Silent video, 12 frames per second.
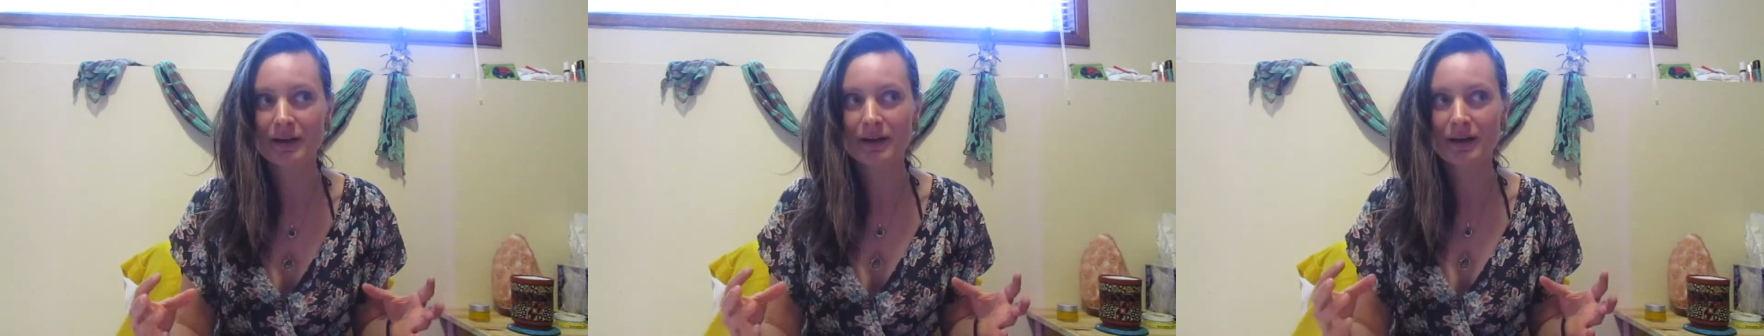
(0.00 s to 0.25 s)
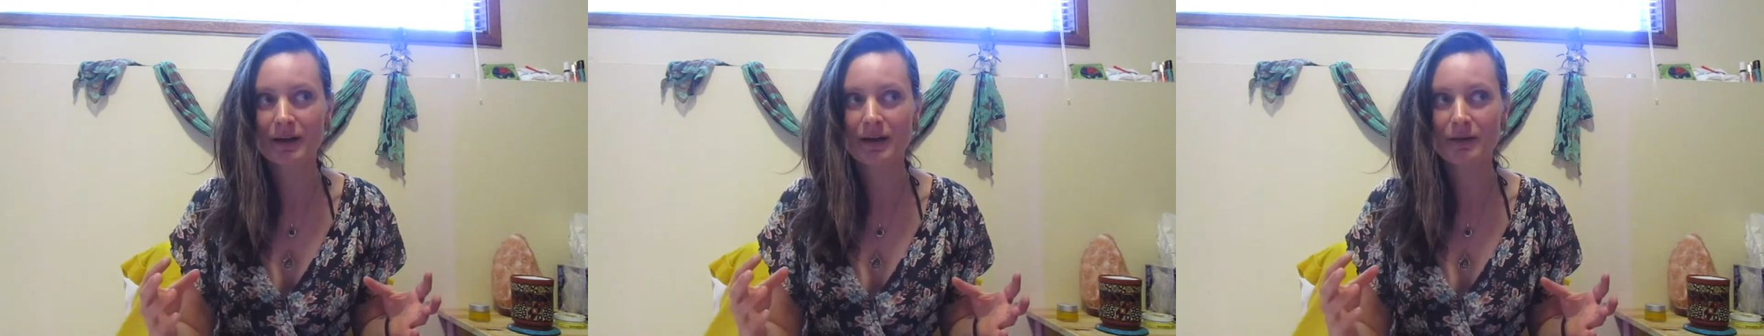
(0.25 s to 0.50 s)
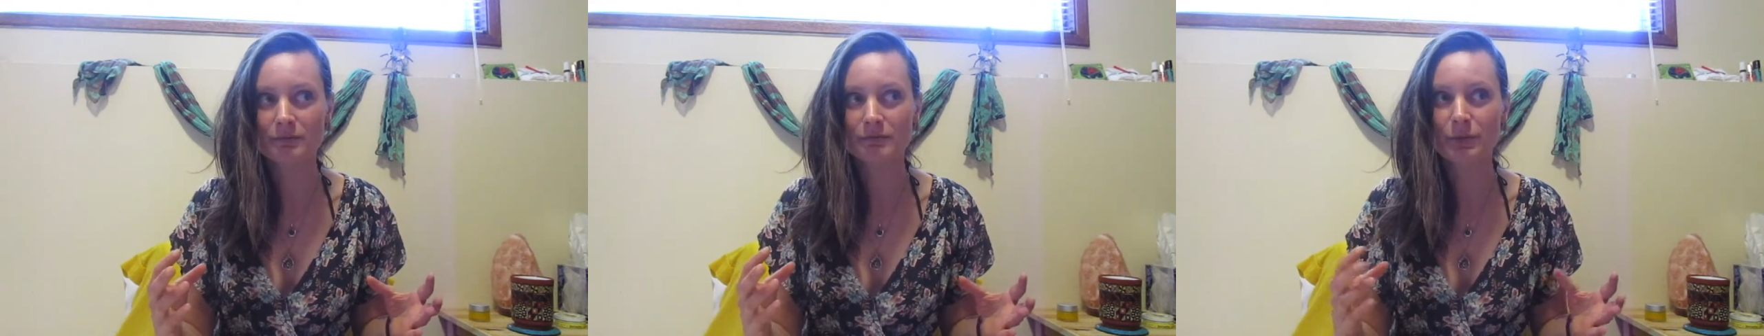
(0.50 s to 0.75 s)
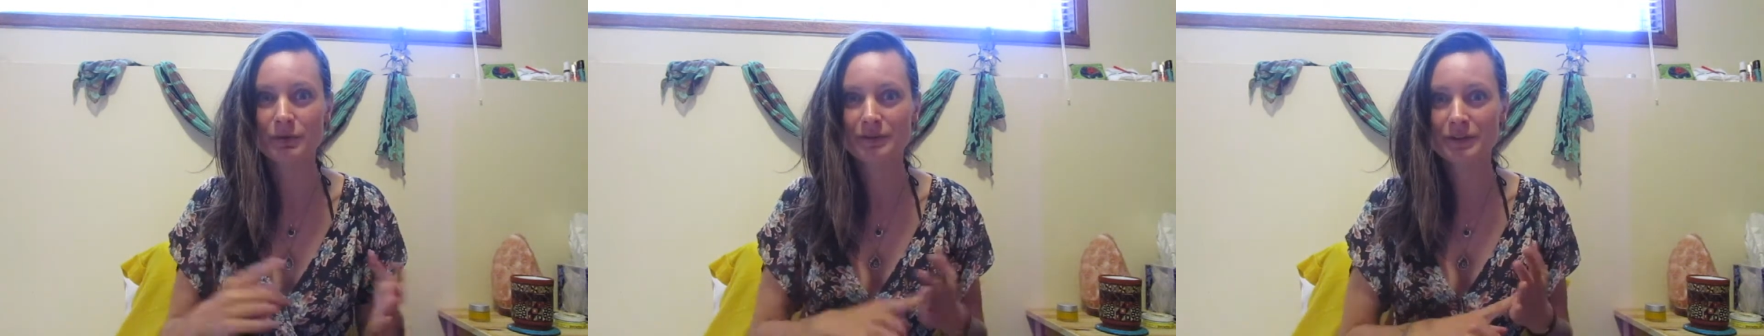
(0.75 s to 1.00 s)

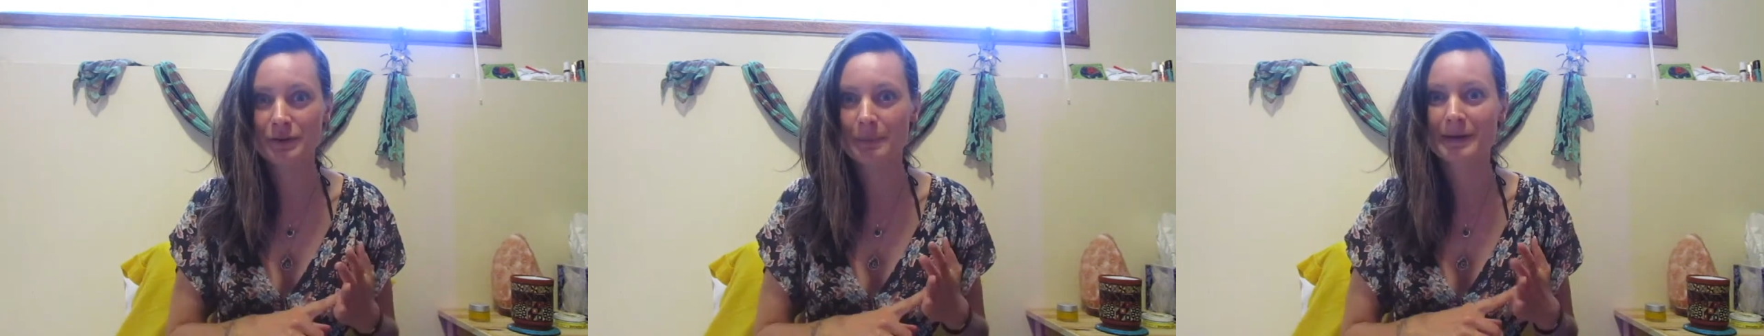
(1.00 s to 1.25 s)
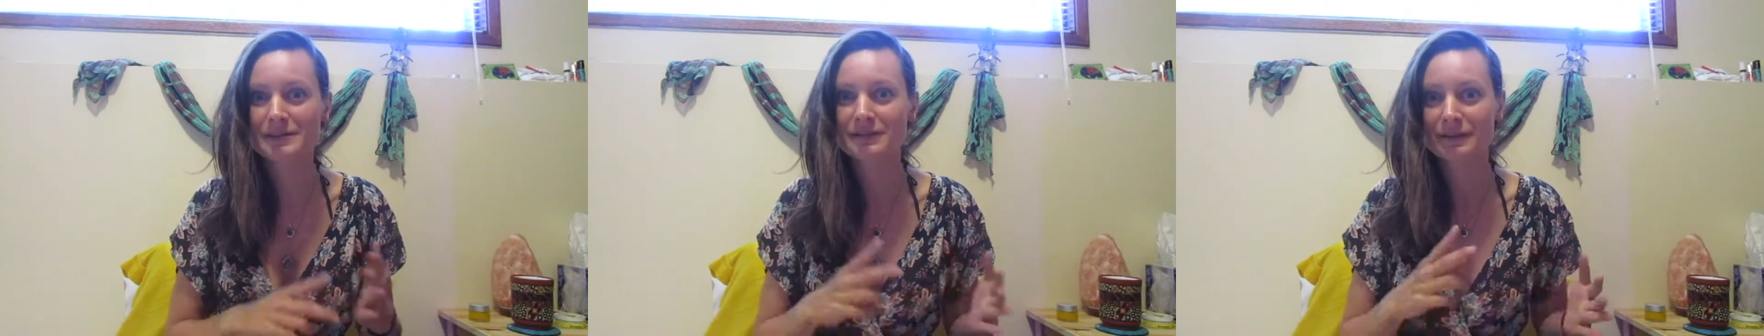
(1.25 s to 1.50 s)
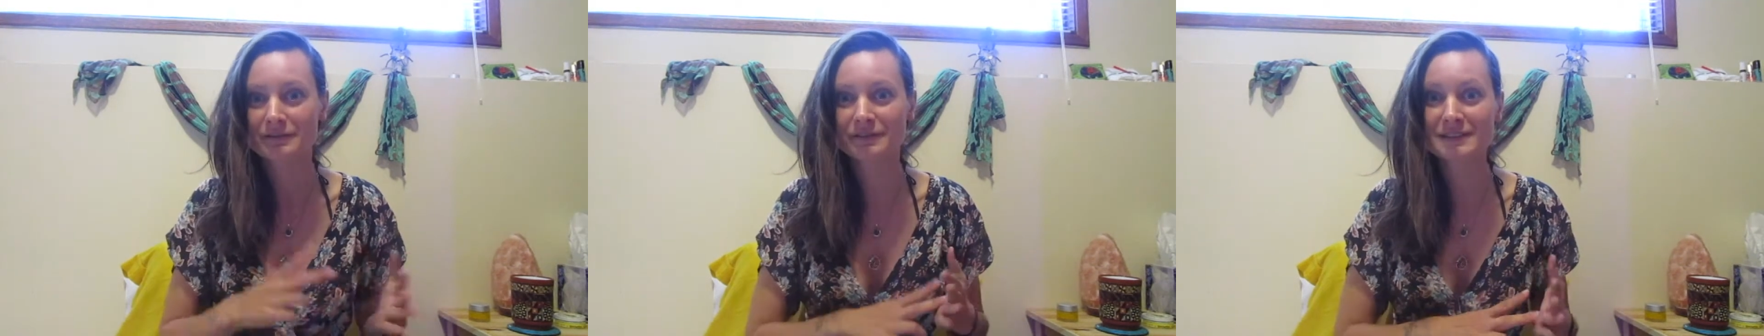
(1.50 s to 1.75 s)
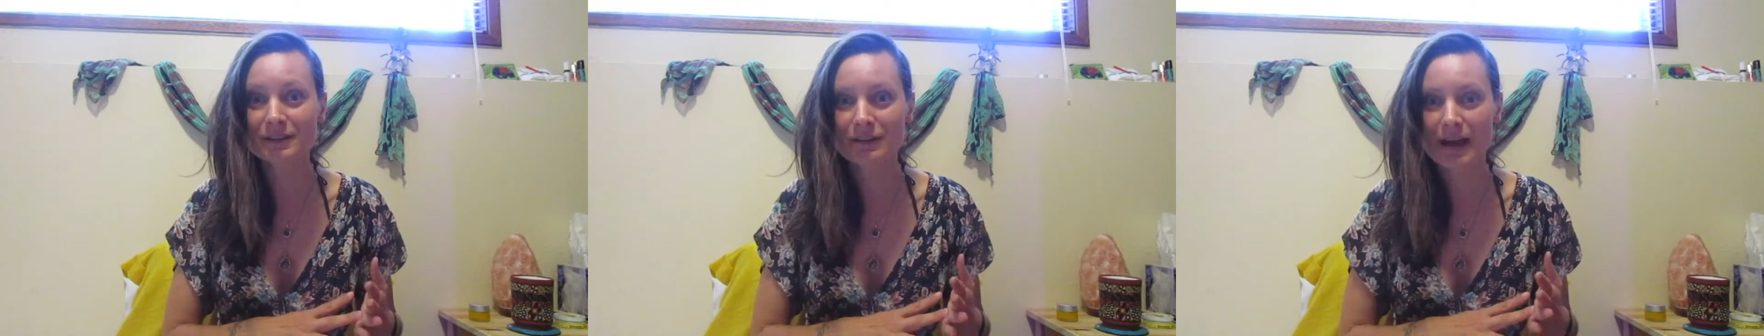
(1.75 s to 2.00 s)
both for their mental and
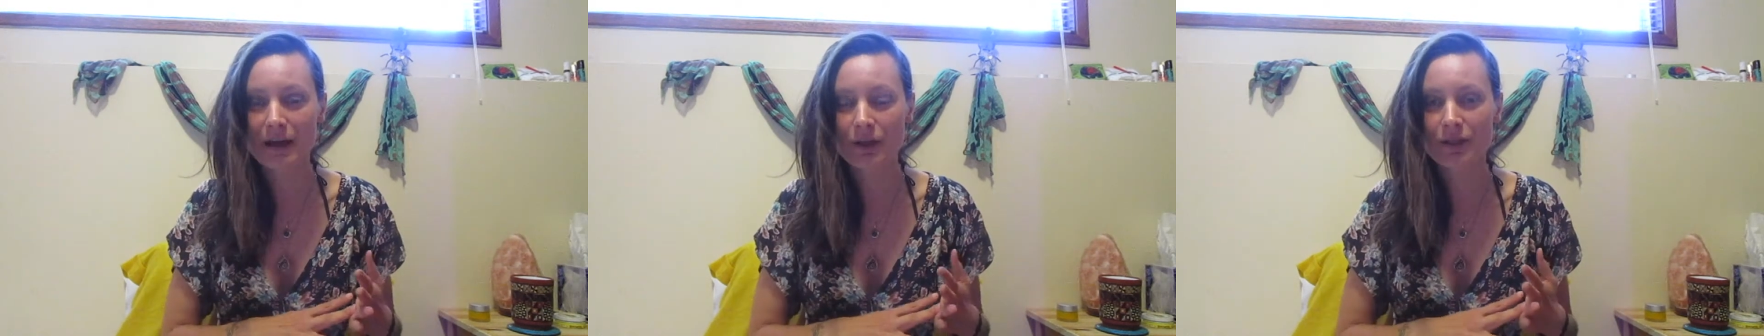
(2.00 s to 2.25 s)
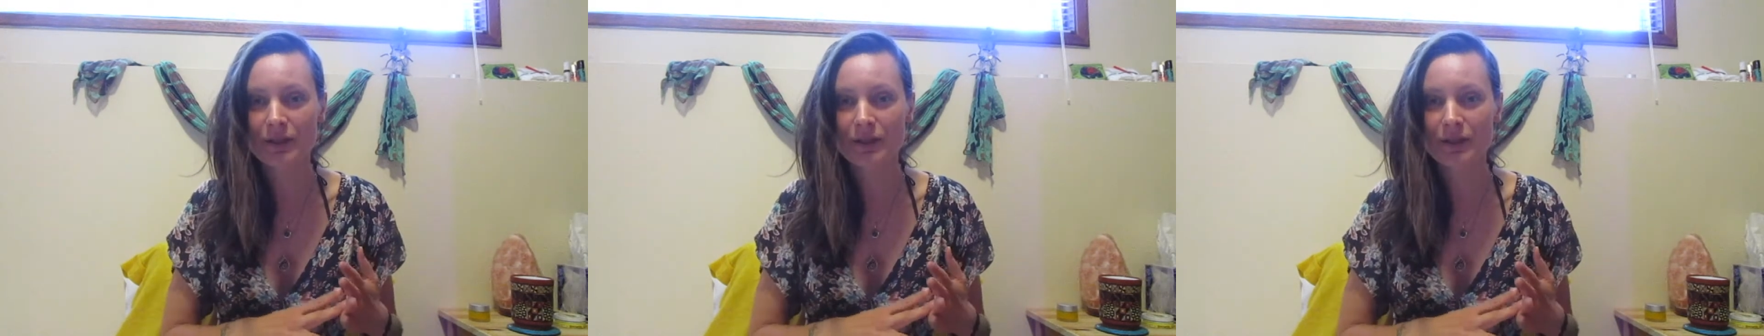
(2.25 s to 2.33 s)
physical health.